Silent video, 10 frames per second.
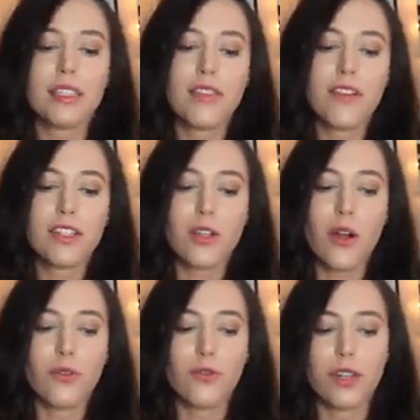These events
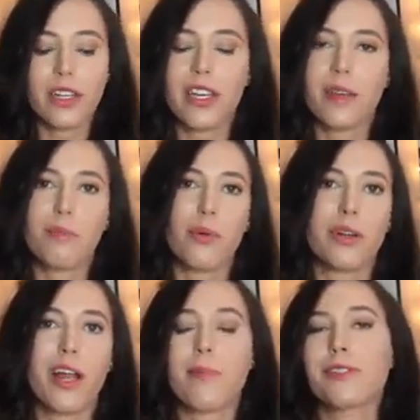are really
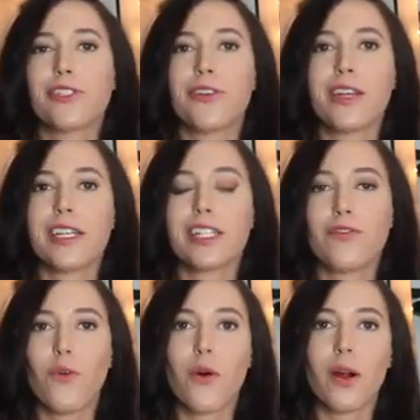important opportunities
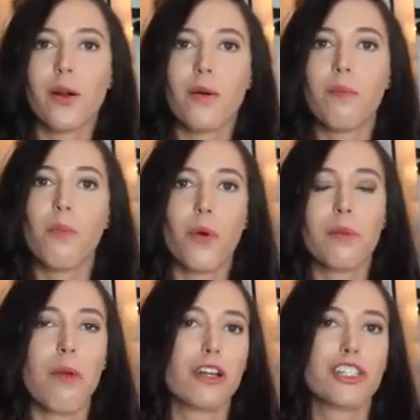for
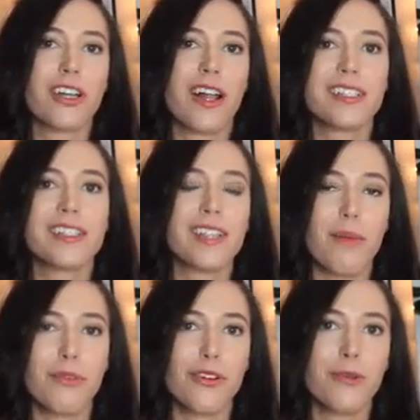more marginalized
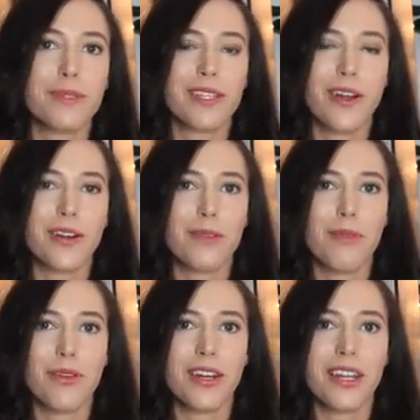subgroups in our
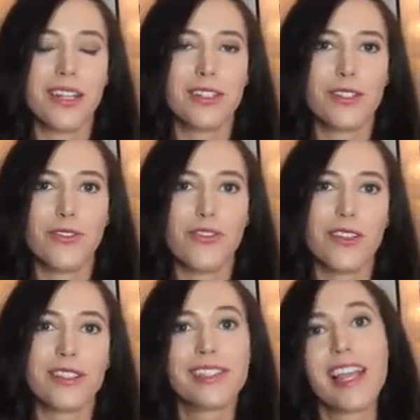community to
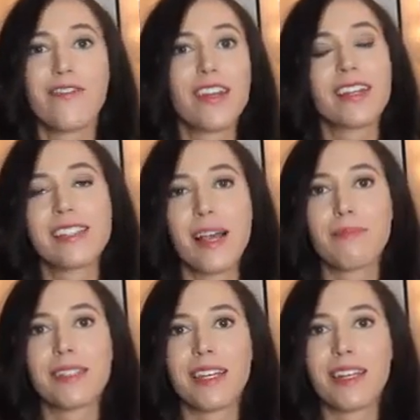feel safe and
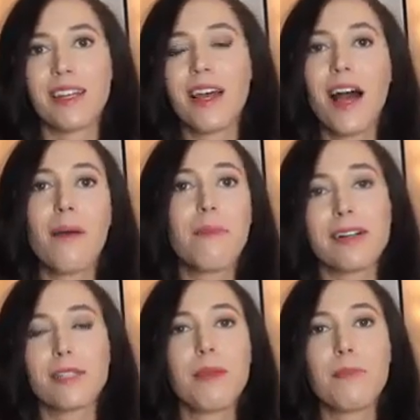accepted
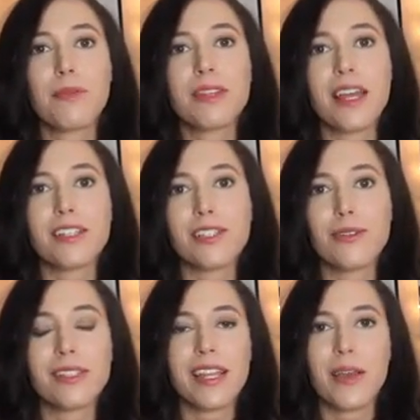amongst people they
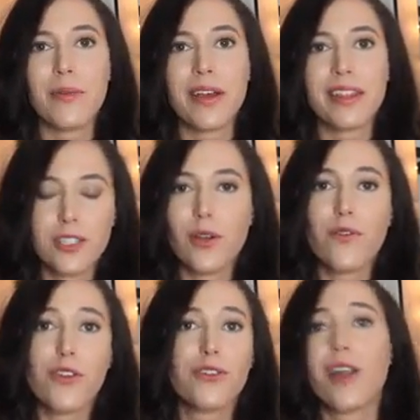associate with. So
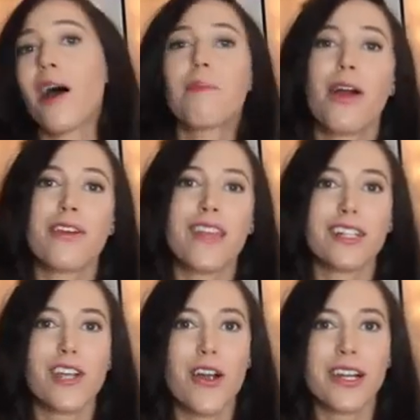if you're not part of
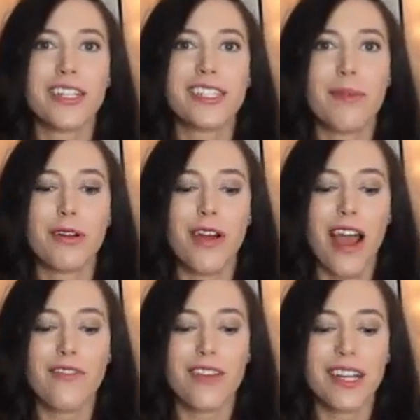that targeted
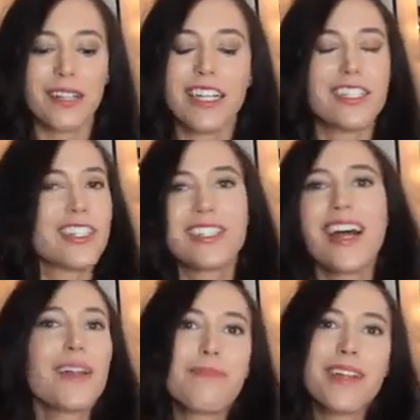demographic, it's just
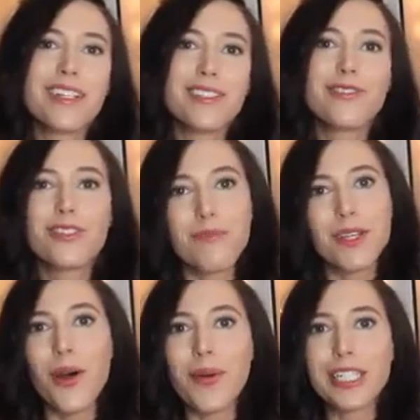not a place you should
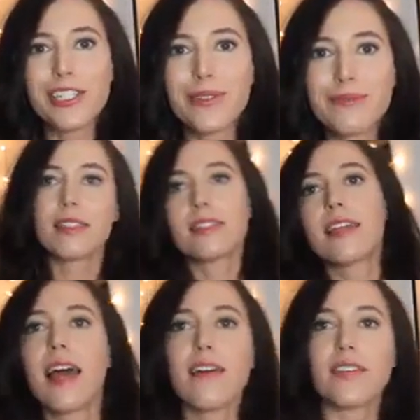be going to.
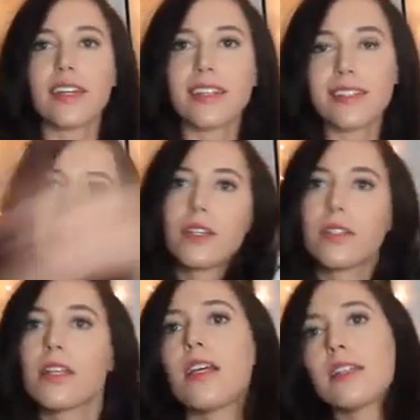7.